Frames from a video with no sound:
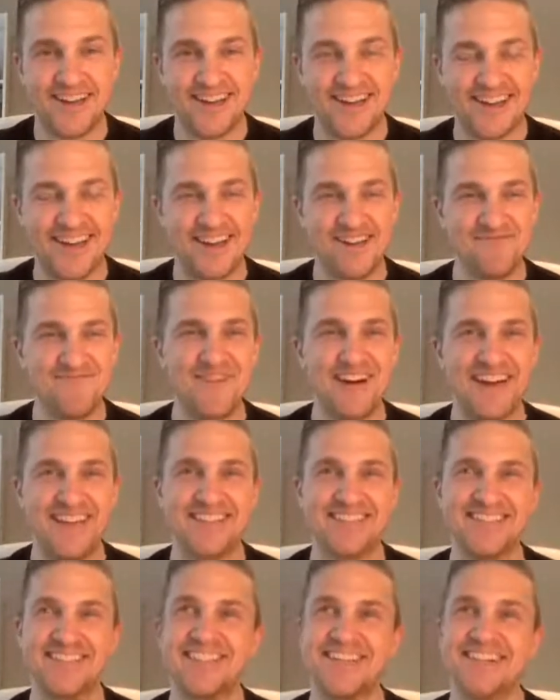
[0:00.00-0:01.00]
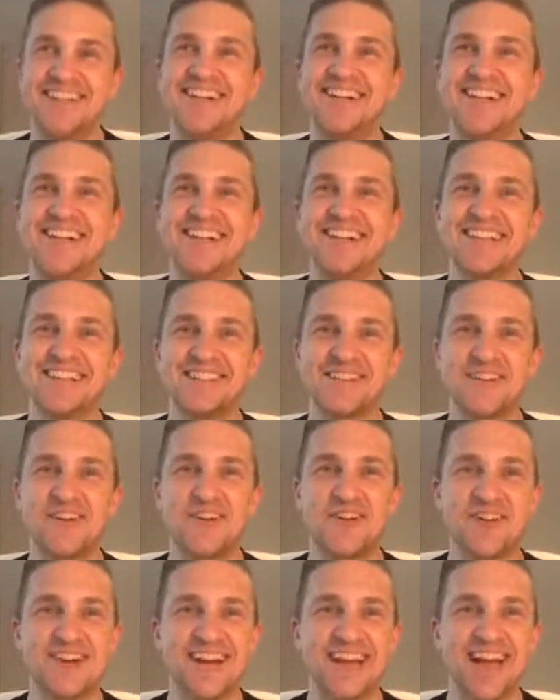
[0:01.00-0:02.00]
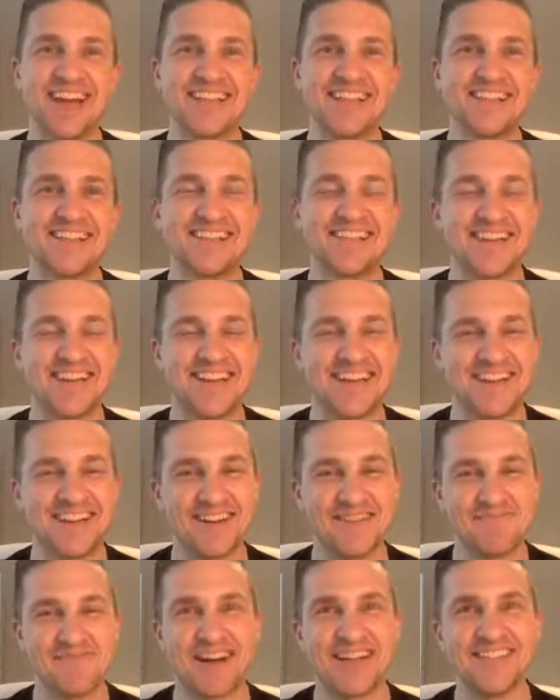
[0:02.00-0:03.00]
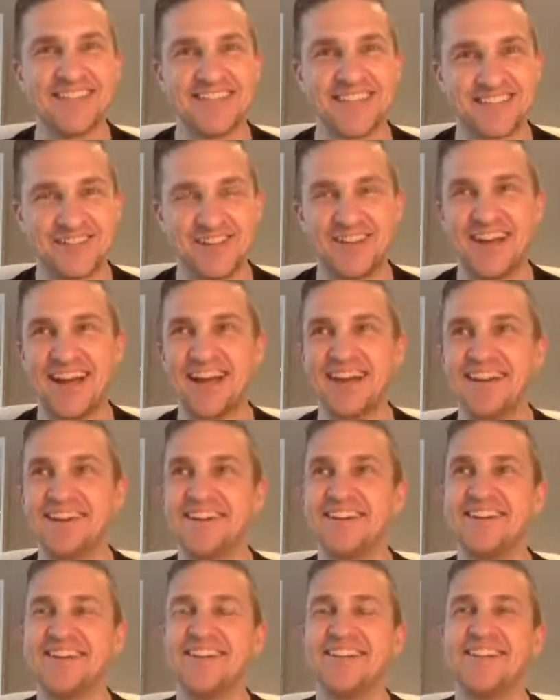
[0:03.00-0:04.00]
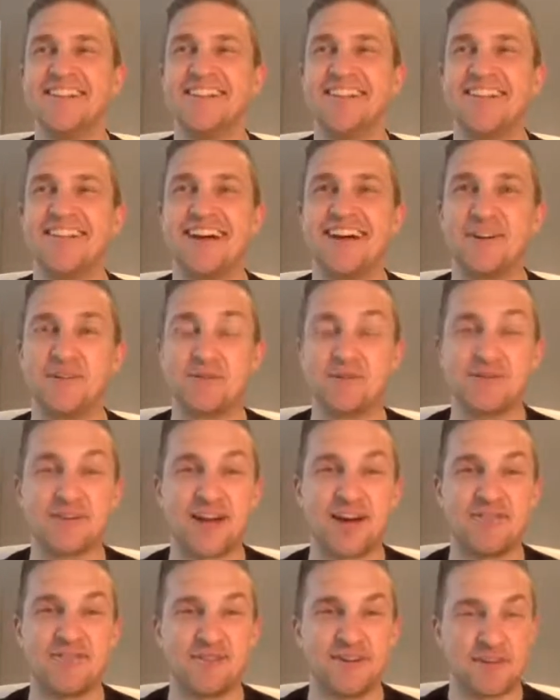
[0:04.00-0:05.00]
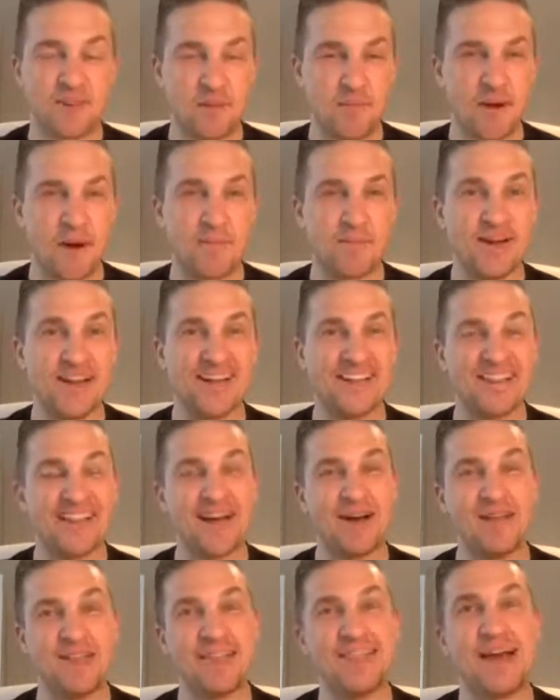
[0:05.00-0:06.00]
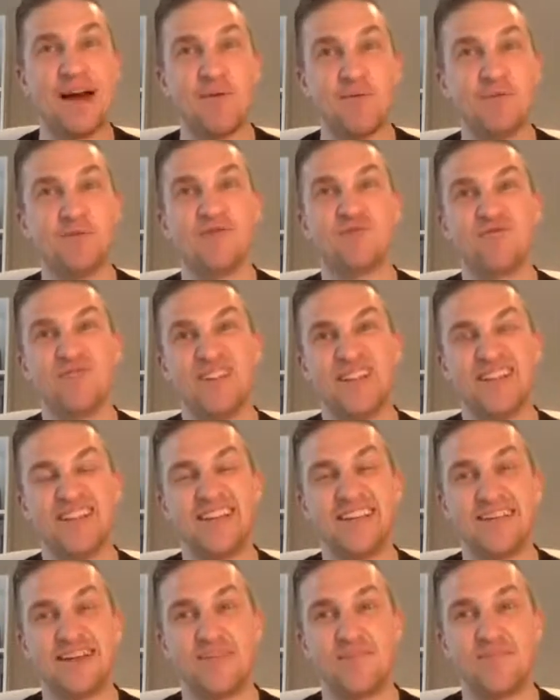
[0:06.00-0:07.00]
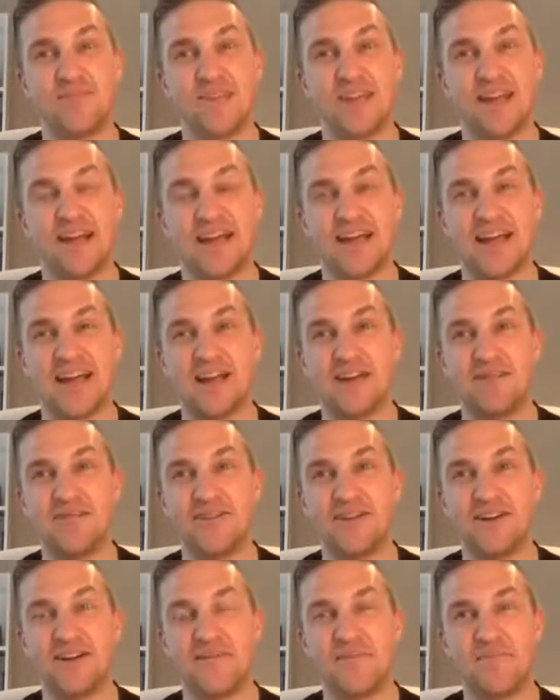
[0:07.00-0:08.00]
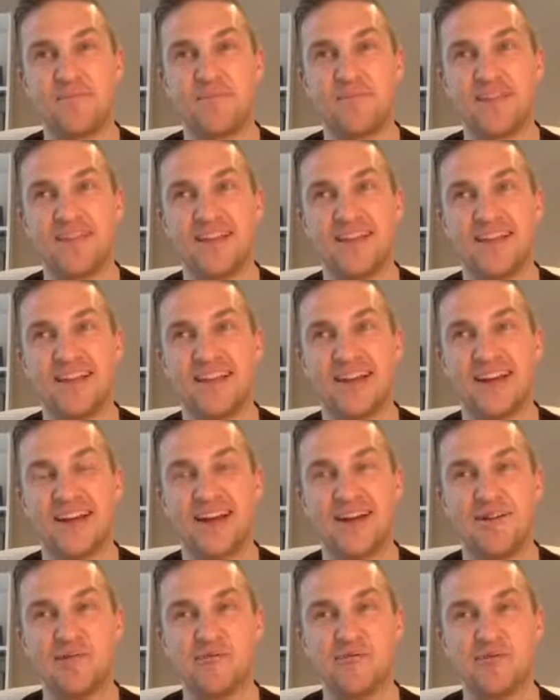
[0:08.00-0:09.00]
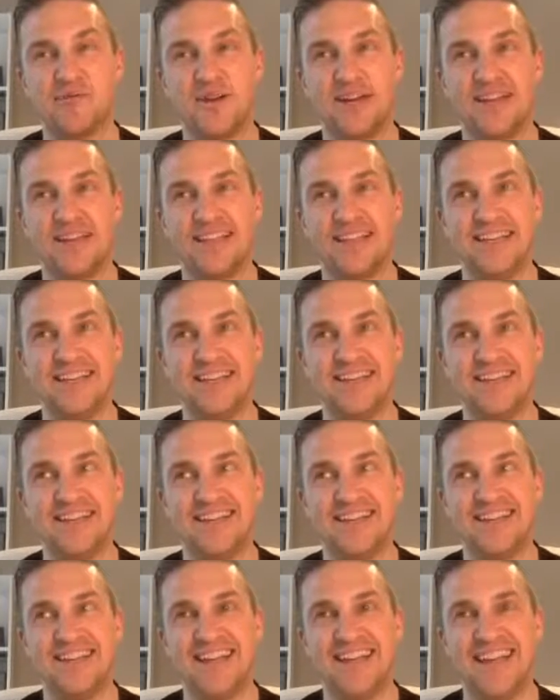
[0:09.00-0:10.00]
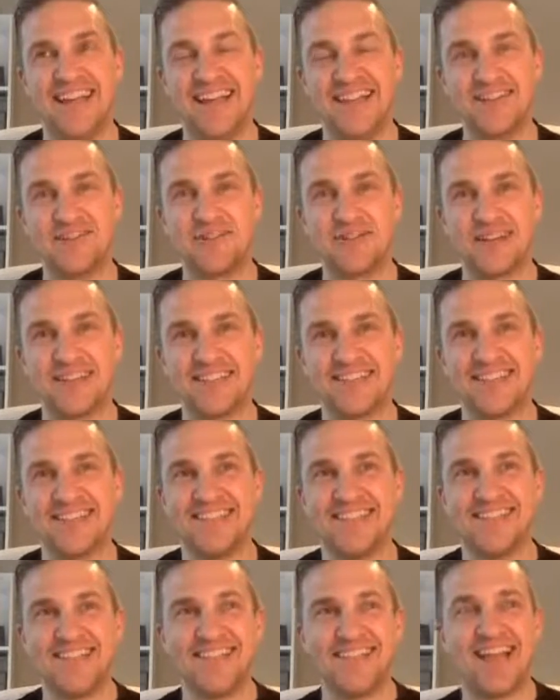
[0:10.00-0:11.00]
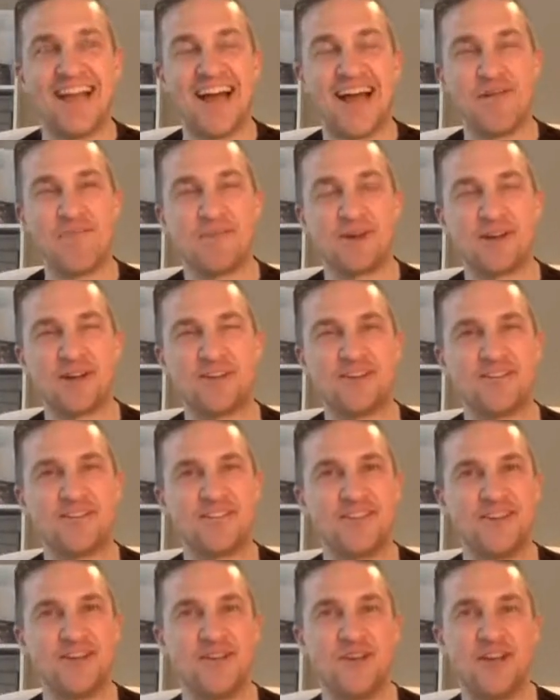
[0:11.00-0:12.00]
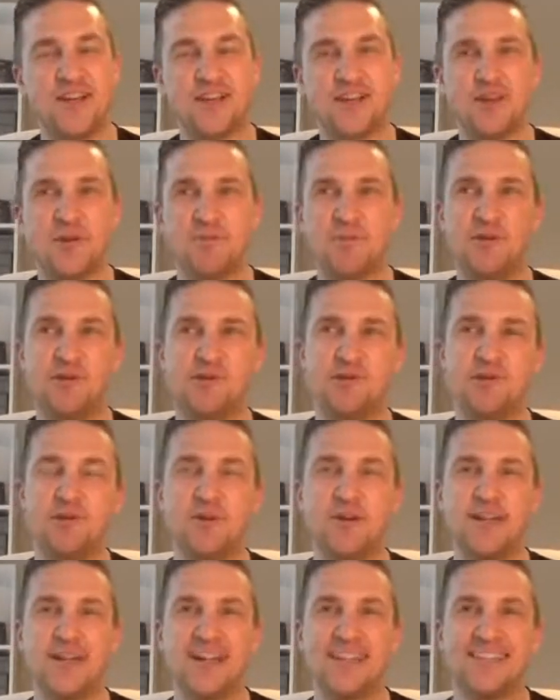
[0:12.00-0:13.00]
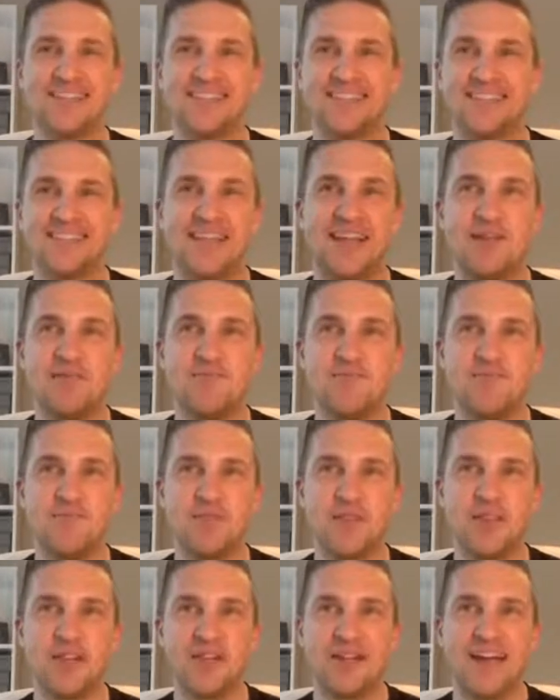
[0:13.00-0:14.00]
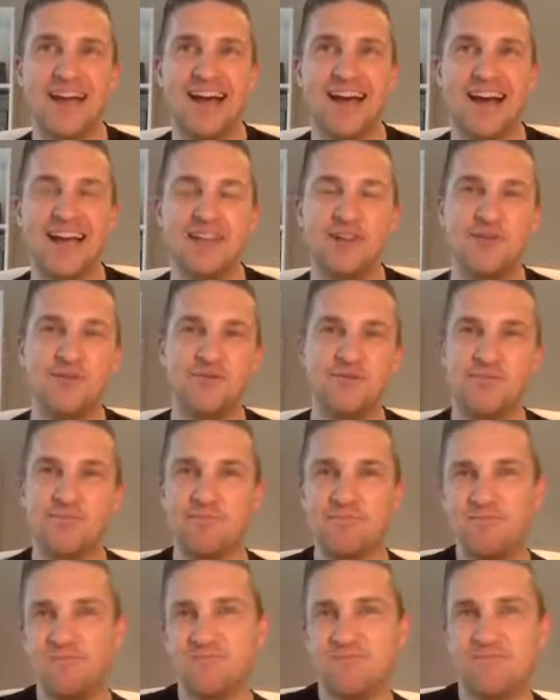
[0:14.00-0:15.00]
I managed to, to score against uh, Manchester United at Old Trafford in the Premier League. And that, and that was really a, a kind of a, a really interesting time because you ended up, you scored against this team and you've